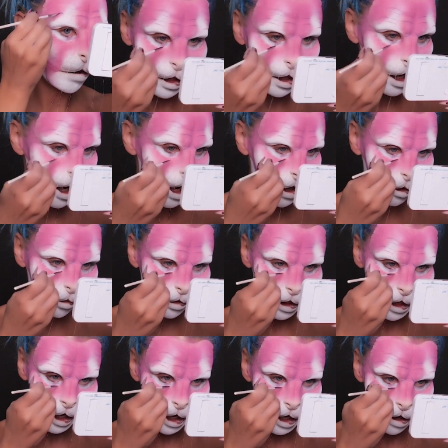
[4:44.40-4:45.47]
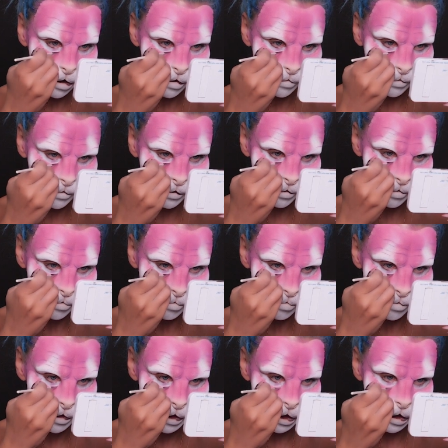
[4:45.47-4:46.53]
And we have
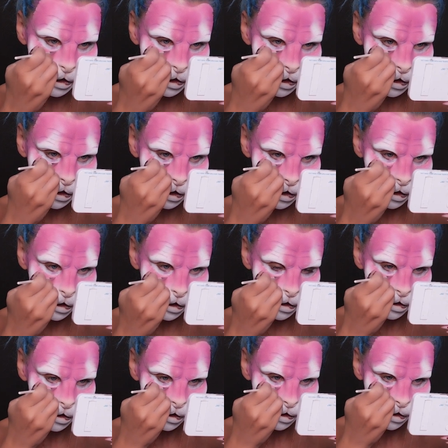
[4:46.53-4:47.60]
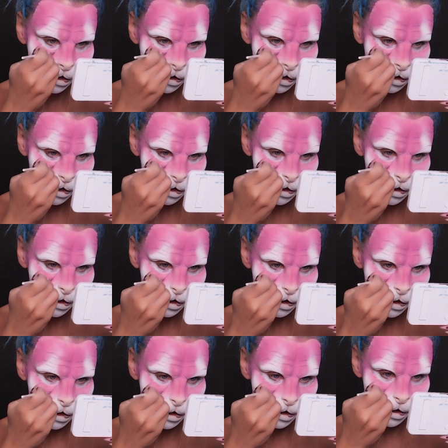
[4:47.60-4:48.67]
big here.
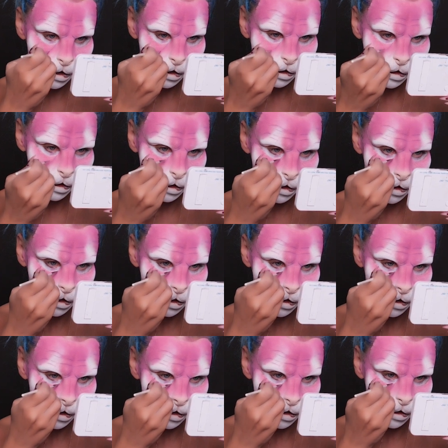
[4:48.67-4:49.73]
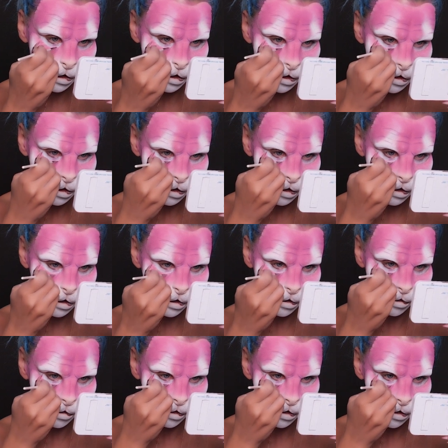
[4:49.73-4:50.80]
God, this is
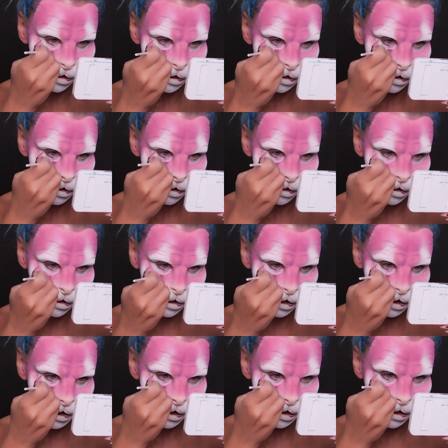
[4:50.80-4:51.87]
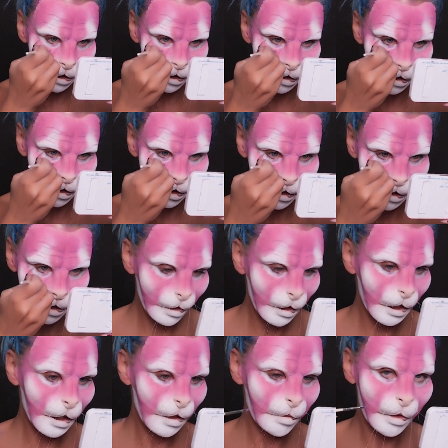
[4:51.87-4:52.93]
so tiny. With
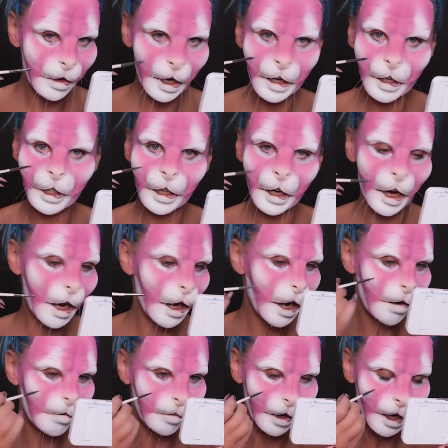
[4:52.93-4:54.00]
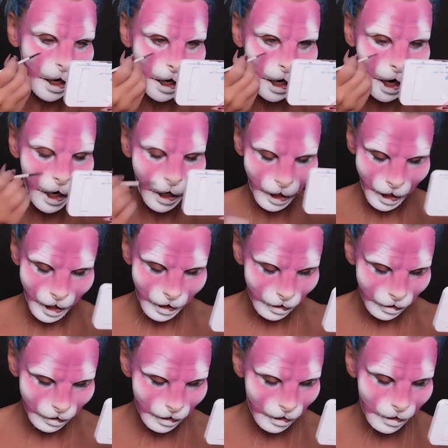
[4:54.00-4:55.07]
this brush I apply
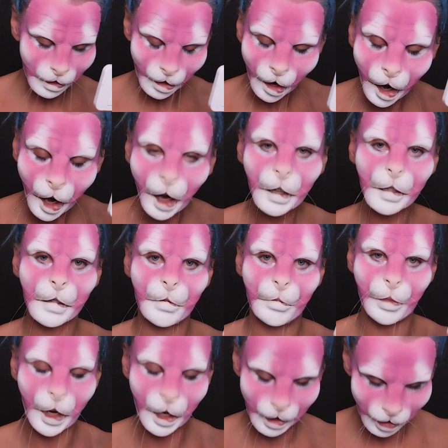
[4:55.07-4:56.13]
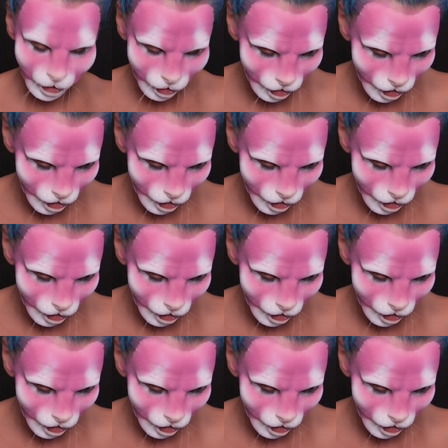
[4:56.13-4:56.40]
eyeliner. This is awesome brush.